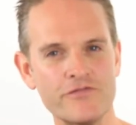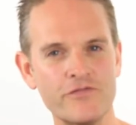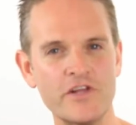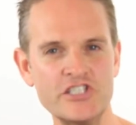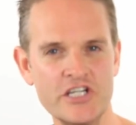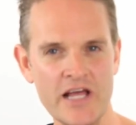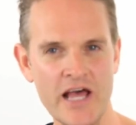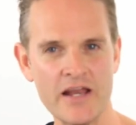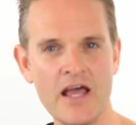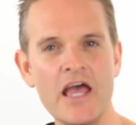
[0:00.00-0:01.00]
You've fleshed it
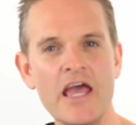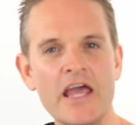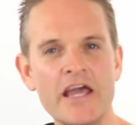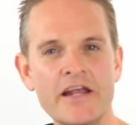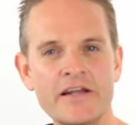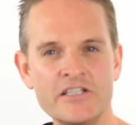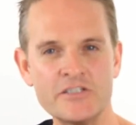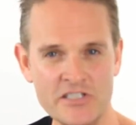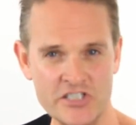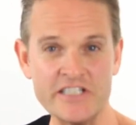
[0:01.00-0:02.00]
out in
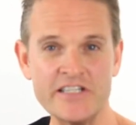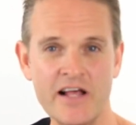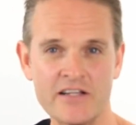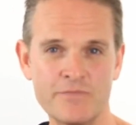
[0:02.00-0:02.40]
as much detail